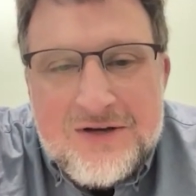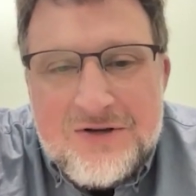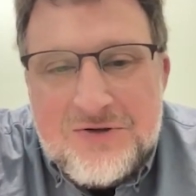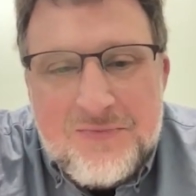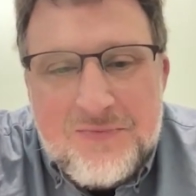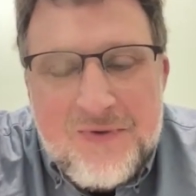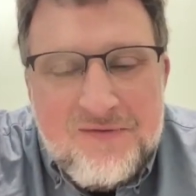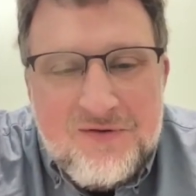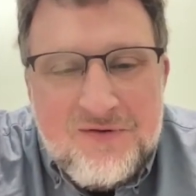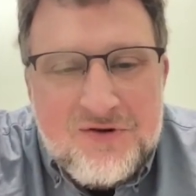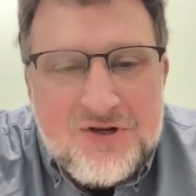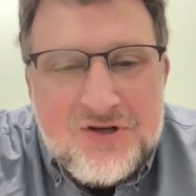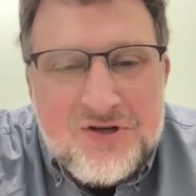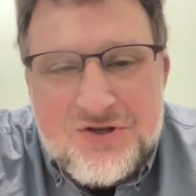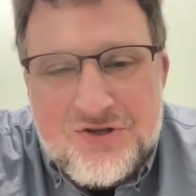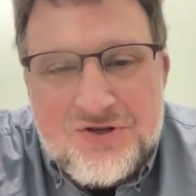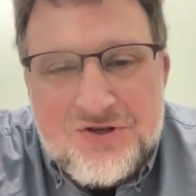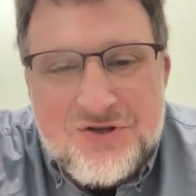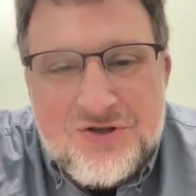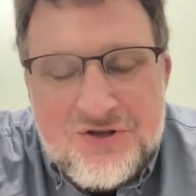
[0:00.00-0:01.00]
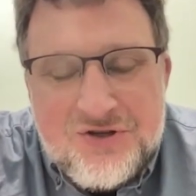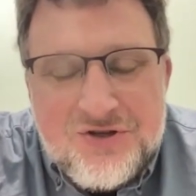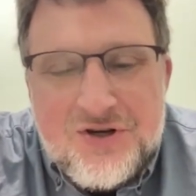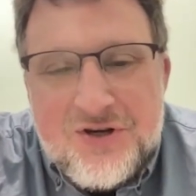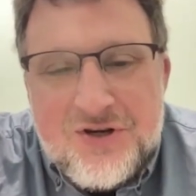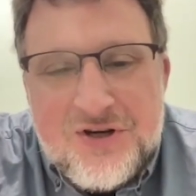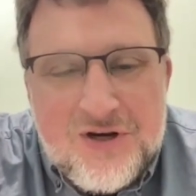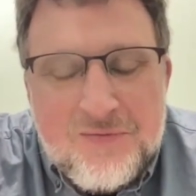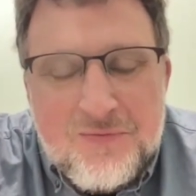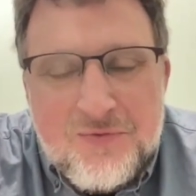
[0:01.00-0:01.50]
So maybe you could just touch
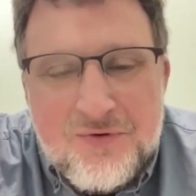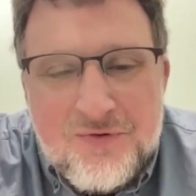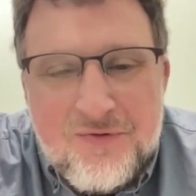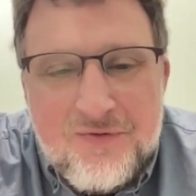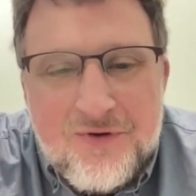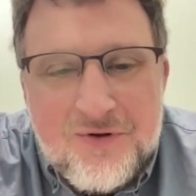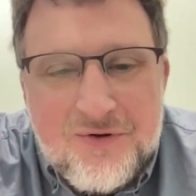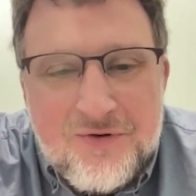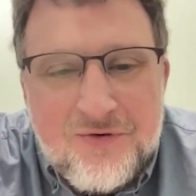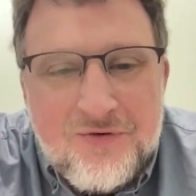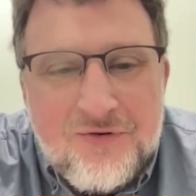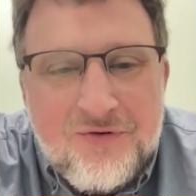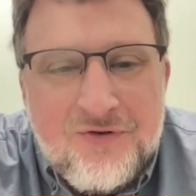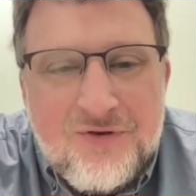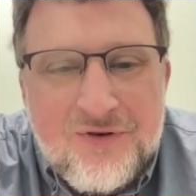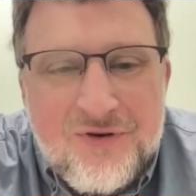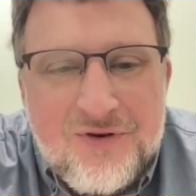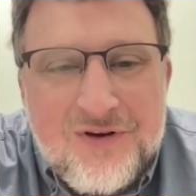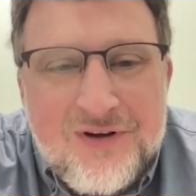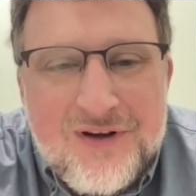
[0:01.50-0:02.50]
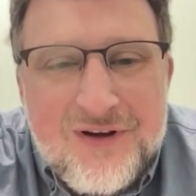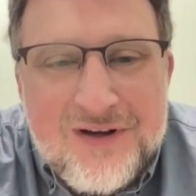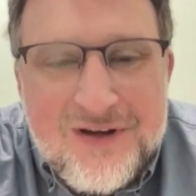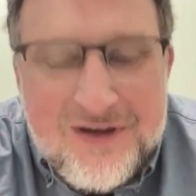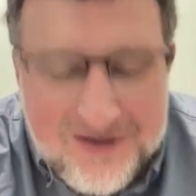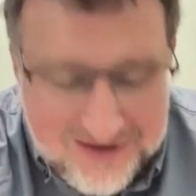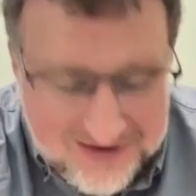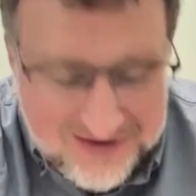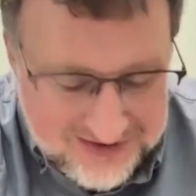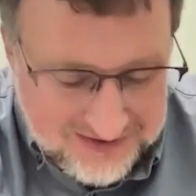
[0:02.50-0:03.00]
on a couple of those
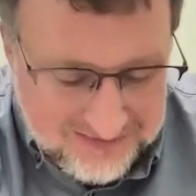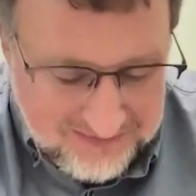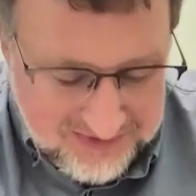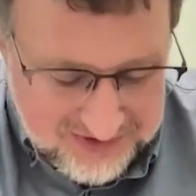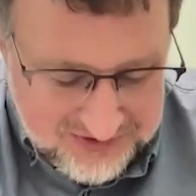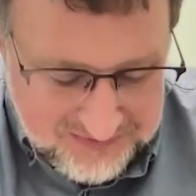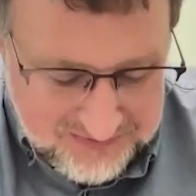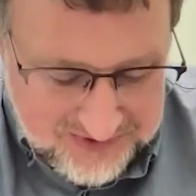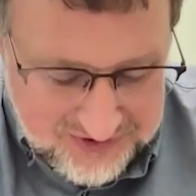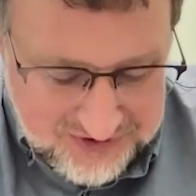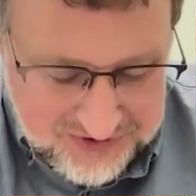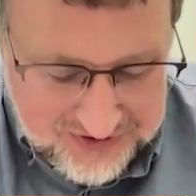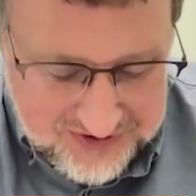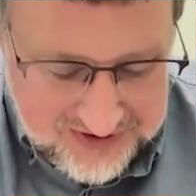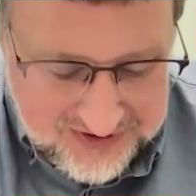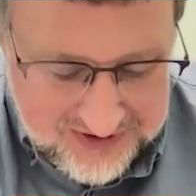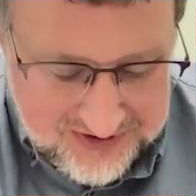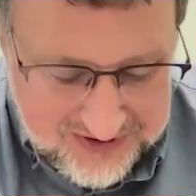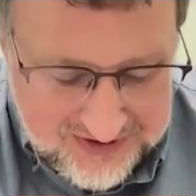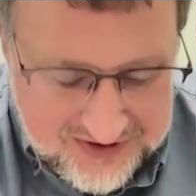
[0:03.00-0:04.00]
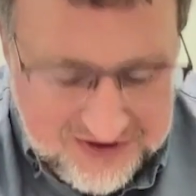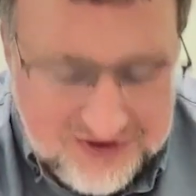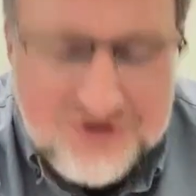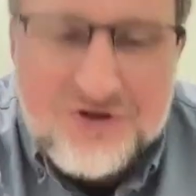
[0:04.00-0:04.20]
um, especially the